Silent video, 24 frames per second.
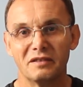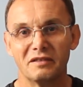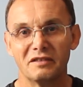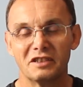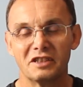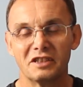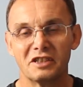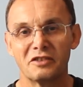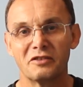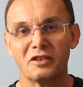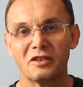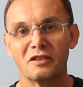
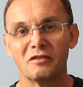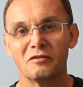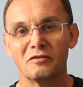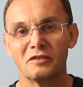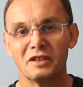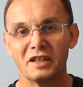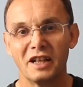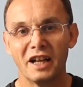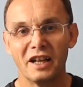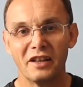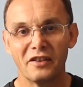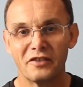struggled
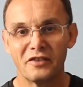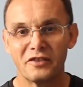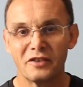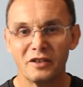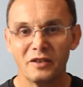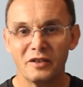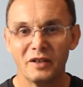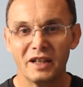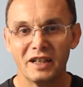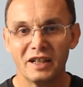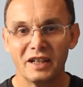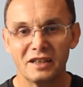to get
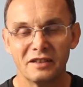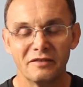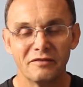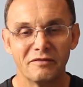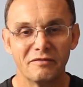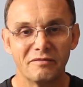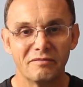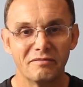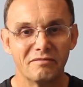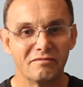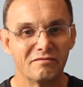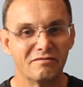through it, and I've
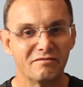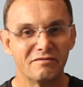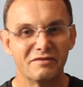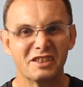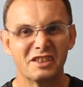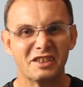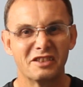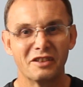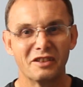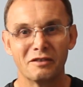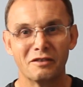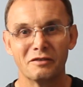
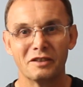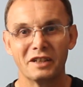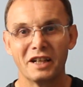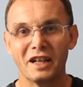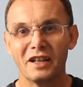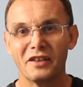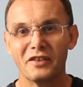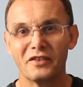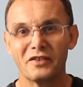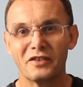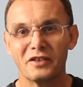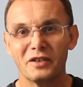struggled to
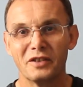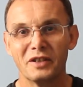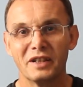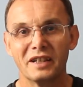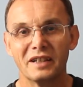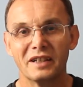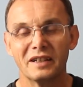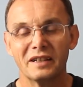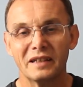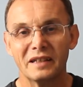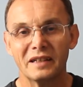get through it.